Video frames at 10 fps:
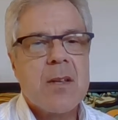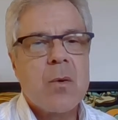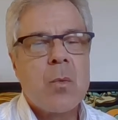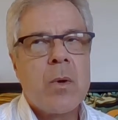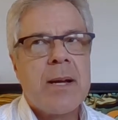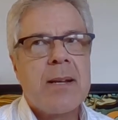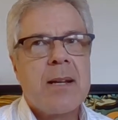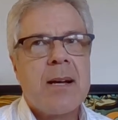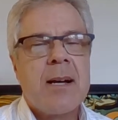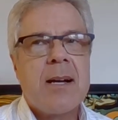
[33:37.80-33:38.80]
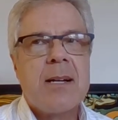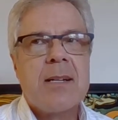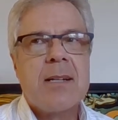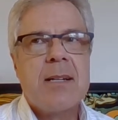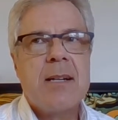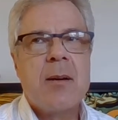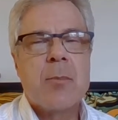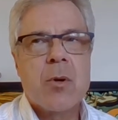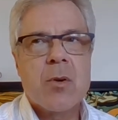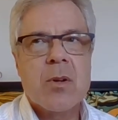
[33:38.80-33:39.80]
when a
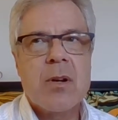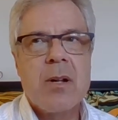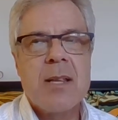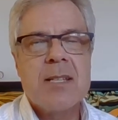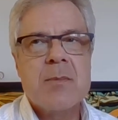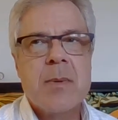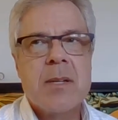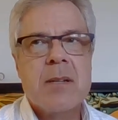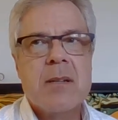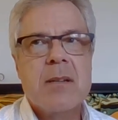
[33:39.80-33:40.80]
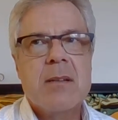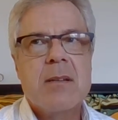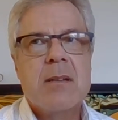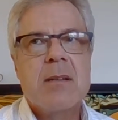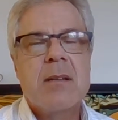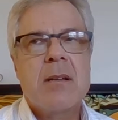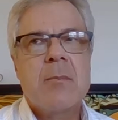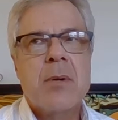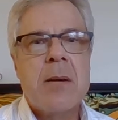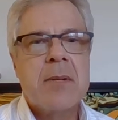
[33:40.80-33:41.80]
protocol has been
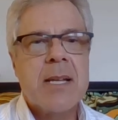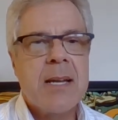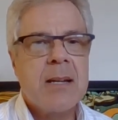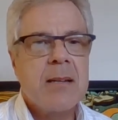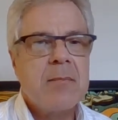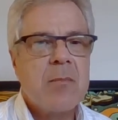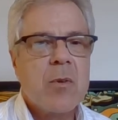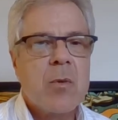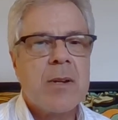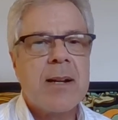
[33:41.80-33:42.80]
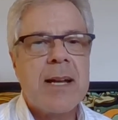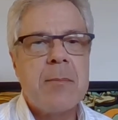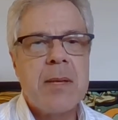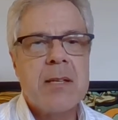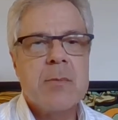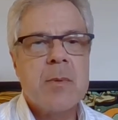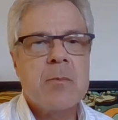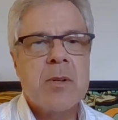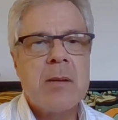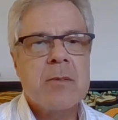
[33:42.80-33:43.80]
promulgated, when an IB has been
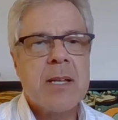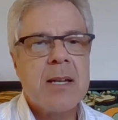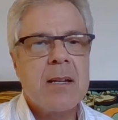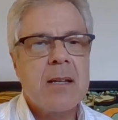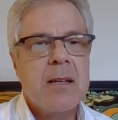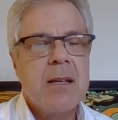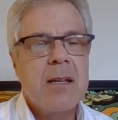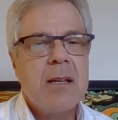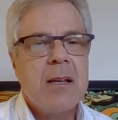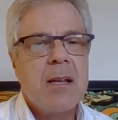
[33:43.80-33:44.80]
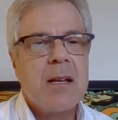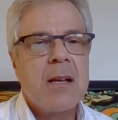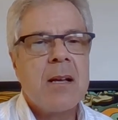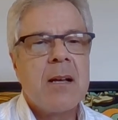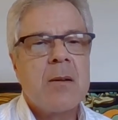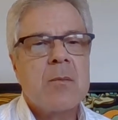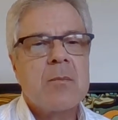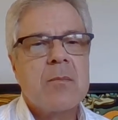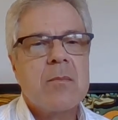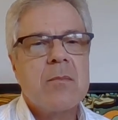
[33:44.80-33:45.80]
promulgated,
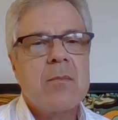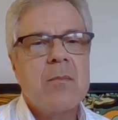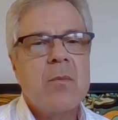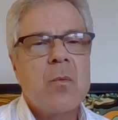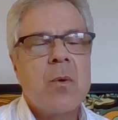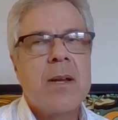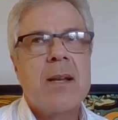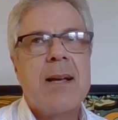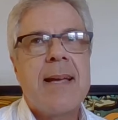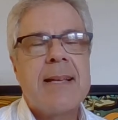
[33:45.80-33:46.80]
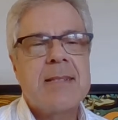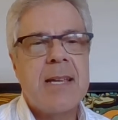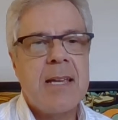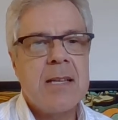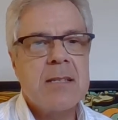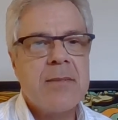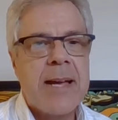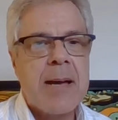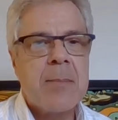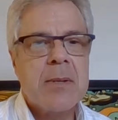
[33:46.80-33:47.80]
when SAEs have
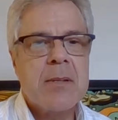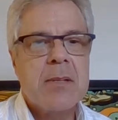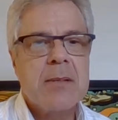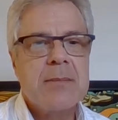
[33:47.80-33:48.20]
happened,